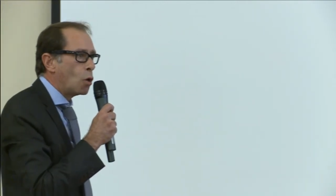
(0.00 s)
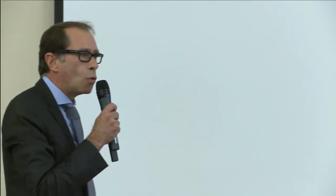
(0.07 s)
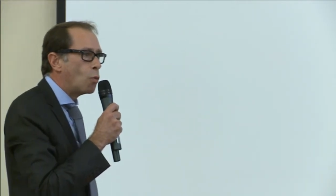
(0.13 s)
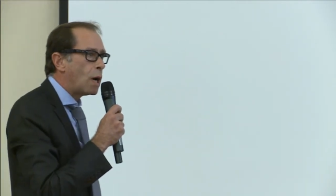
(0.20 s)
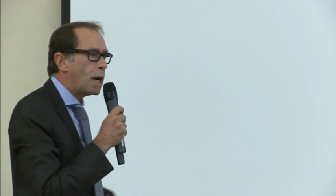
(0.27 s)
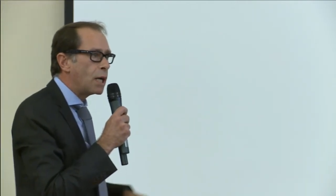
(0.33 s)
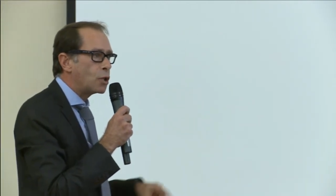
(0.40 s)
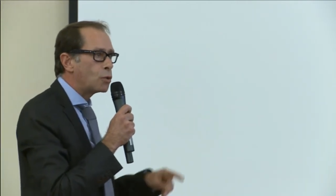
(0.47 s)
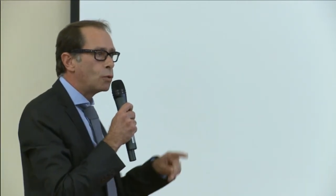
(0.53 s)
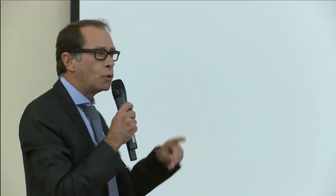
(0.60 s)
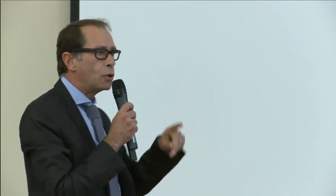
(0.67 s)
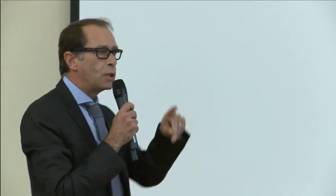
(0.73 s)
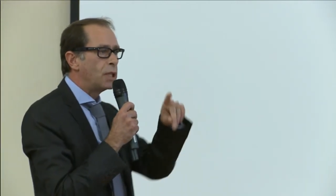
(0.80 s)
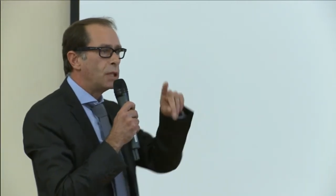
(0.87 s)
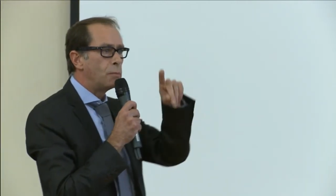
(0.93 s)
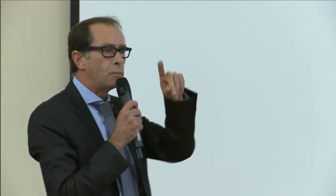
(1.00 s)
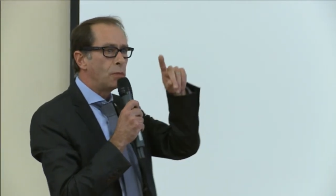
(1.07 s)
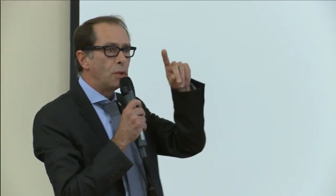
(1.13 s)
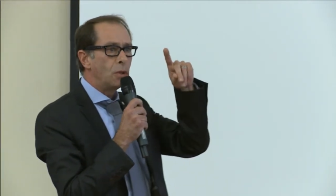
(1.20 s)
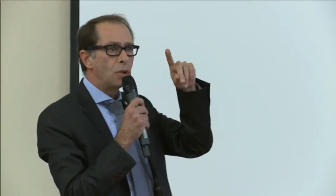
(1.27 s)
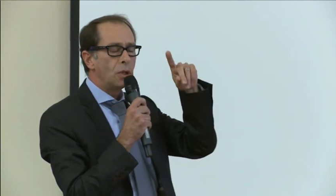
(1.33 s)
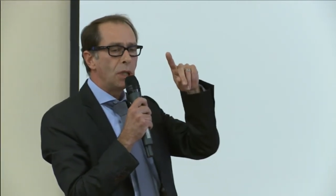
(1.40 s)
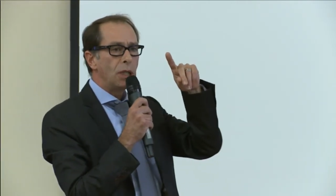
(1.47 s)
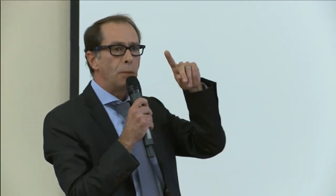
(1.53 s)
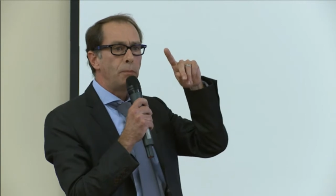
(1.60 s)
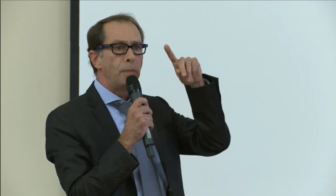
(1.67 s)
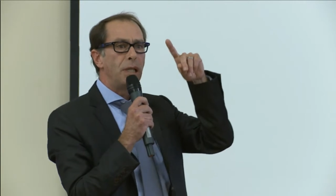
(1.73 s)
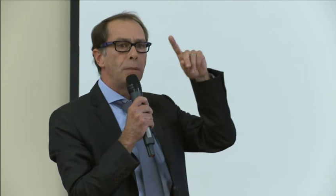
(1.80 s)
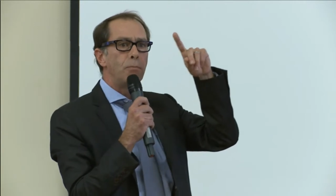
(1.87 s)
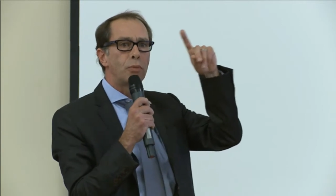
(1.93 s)
why shouldn't
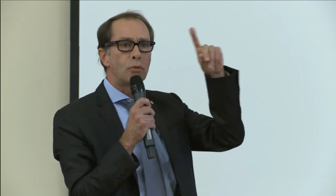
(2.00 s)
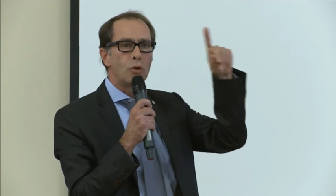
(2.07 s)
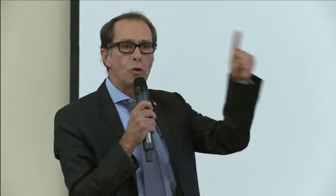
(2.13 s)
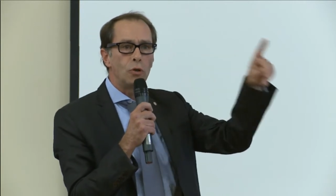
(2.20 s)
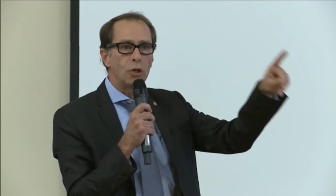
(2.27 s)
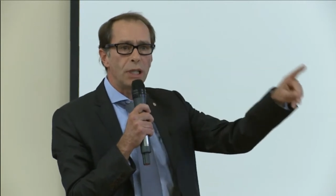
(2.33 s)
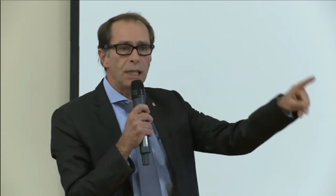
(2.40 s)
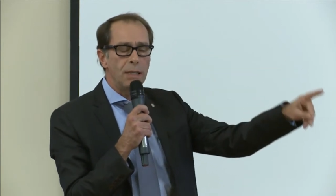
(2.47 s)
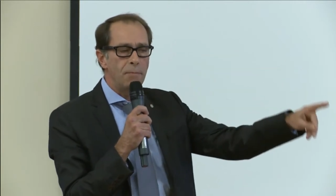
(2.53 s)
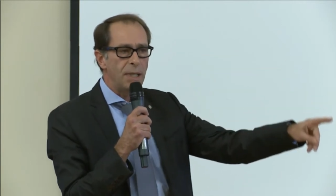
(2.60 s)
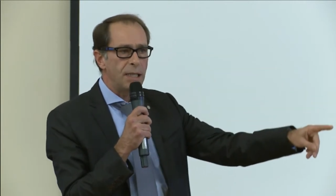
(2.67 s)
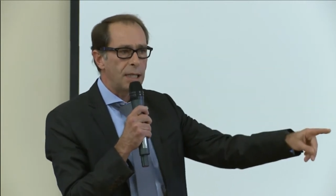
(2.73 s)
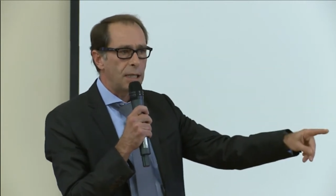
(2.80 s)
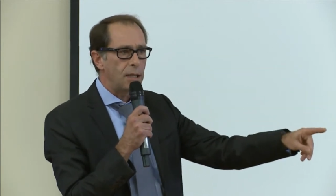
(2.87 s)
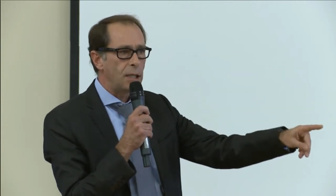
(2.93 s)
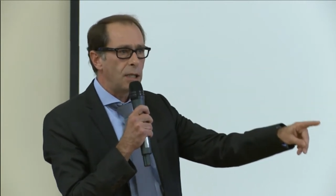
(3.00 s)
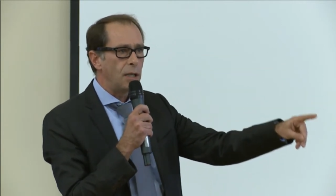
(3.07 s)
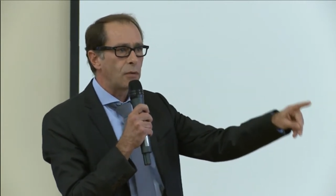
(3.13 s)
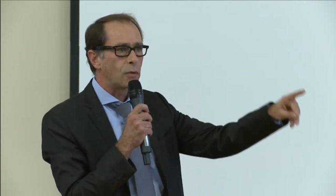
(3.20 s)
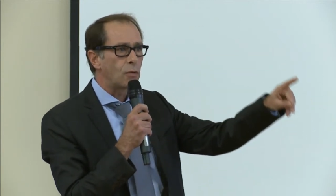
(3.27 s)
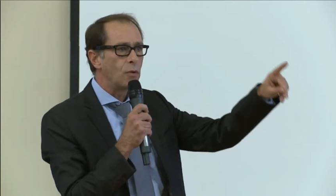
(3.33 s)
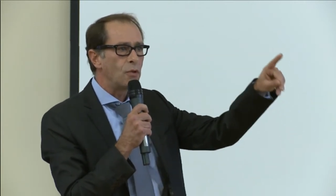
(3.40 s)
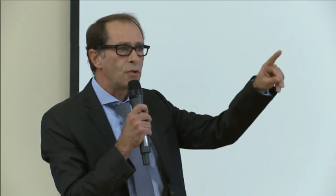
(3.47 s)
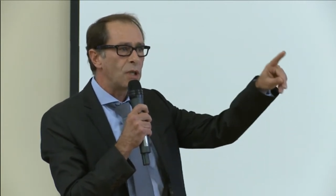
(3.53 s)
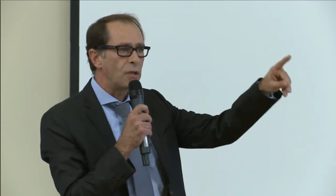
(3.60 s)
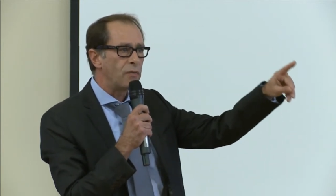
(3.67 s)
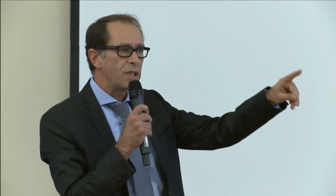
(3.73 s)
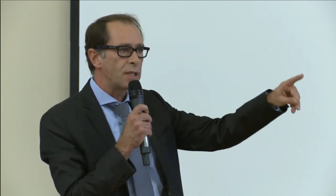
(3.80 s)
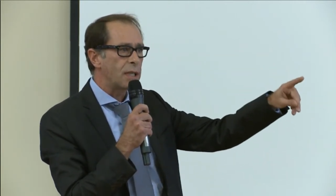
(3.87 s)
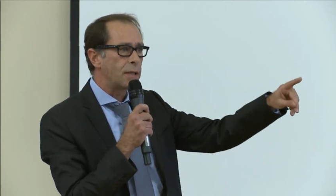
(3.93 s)
it be brought immediately through a
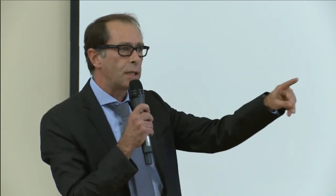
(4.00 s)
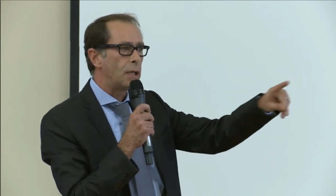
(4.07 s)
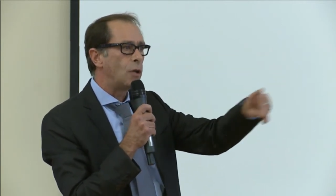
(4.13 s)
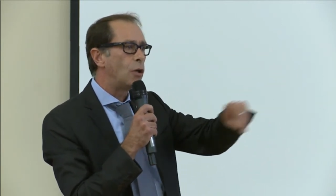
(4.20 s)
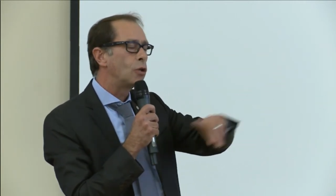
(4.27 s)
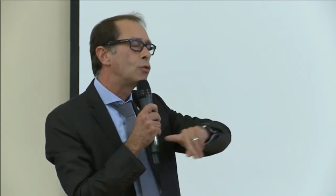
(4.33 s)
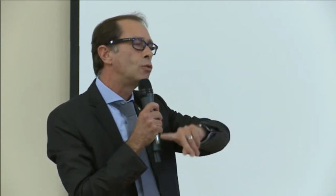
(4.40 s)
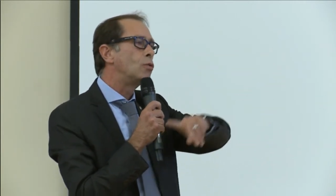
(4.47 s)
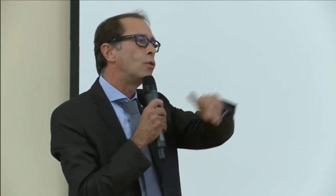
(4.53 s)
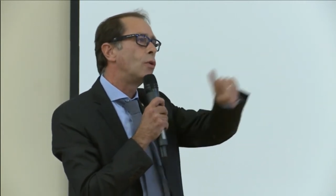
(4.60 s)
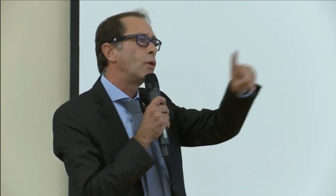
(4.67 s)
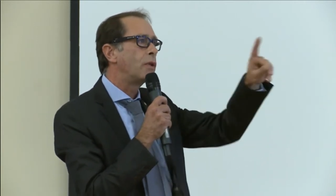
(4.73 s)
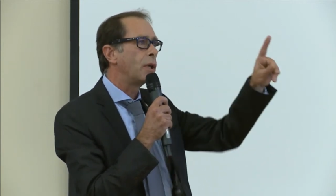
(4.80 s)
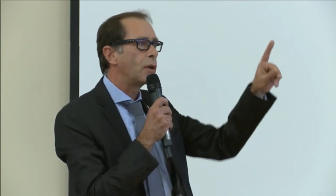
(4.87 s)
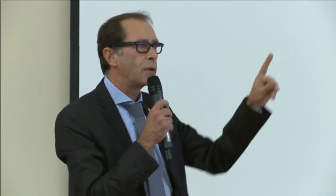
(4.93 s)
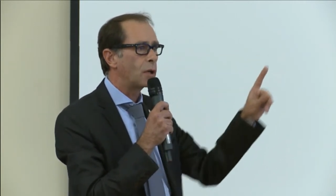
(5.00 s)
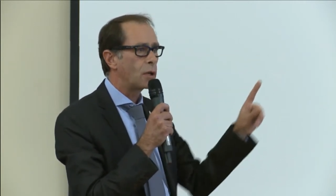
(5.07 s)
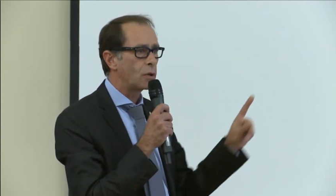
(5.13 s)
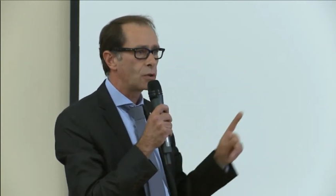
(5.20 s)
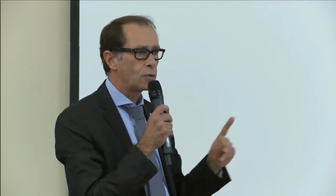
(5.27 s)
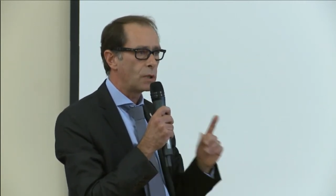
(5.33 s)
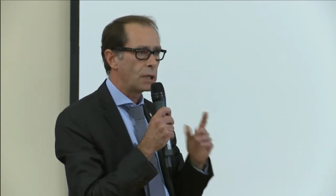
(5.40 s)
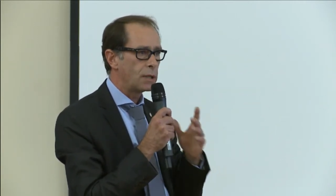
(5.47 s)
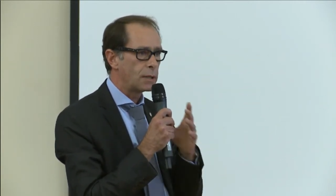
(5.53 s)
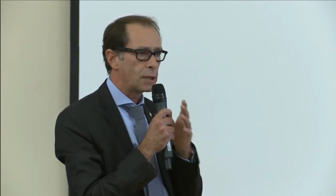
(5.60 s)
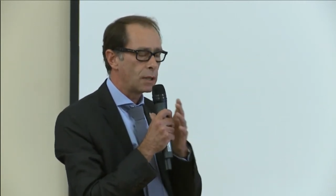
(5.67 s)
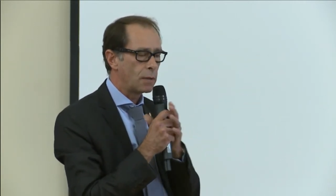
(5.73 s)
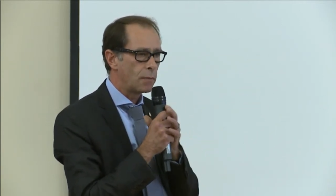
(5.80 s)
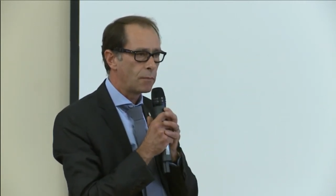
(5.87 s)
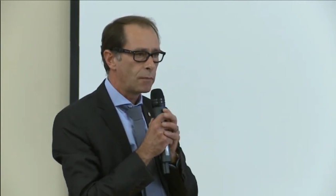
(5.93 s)
service catalog to all the other countries?
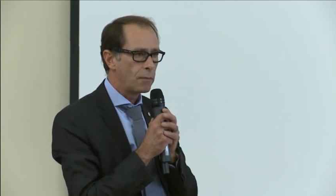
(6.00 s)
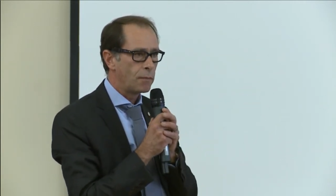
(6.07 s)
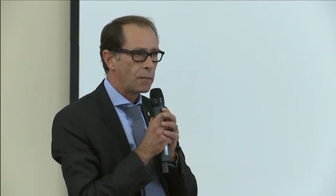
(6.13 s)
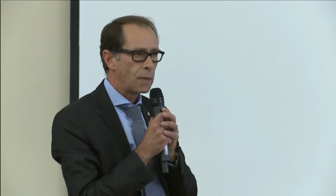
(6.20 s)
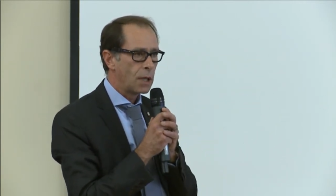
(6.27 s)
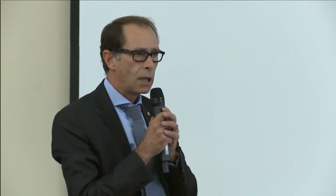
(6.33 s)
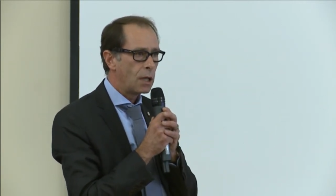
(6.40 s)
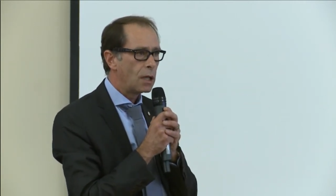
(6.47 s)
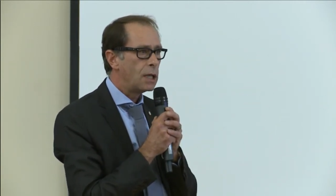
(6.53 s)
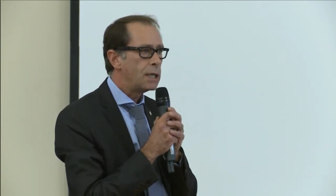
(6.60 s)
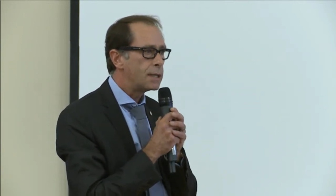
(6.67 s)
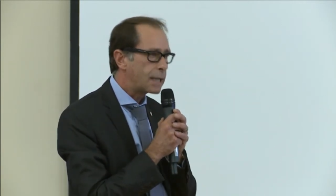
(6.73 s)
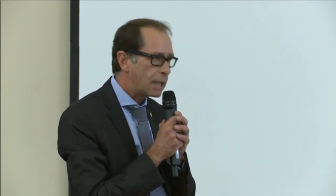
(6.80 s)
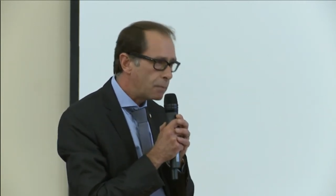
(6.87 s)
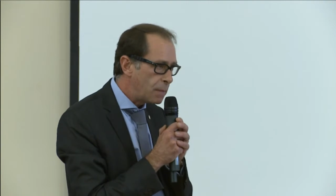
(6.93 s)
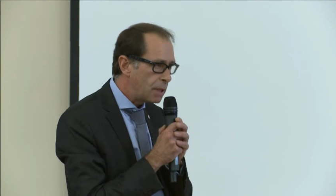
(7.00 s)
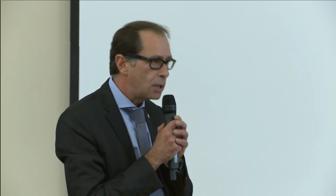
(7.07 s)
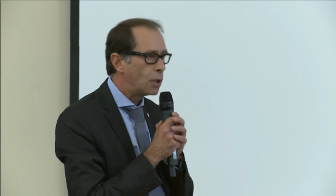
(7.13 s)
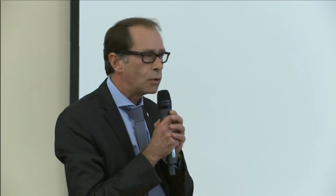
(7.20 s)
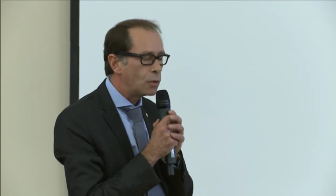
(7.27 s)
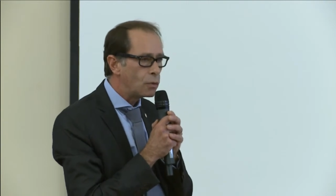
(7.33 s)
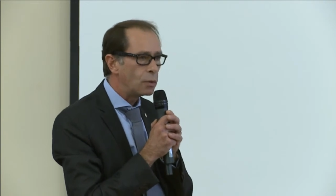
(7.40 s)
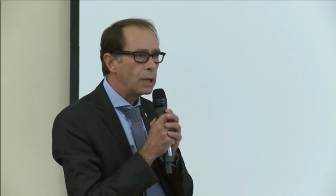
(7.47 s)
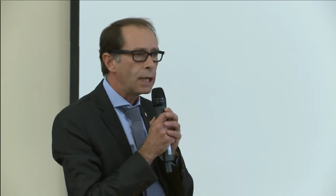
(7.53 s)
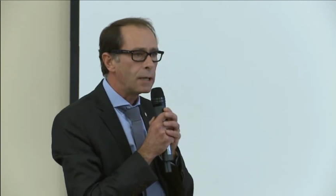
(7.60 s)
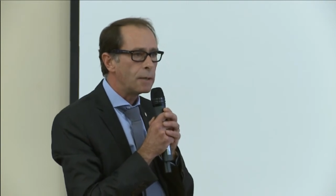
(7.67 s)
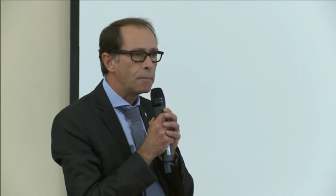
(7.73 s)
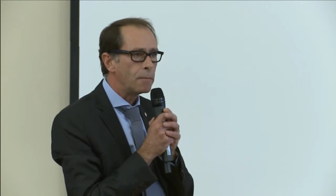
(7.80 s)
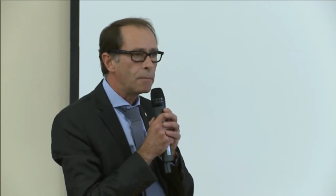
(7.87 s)
This can be done today.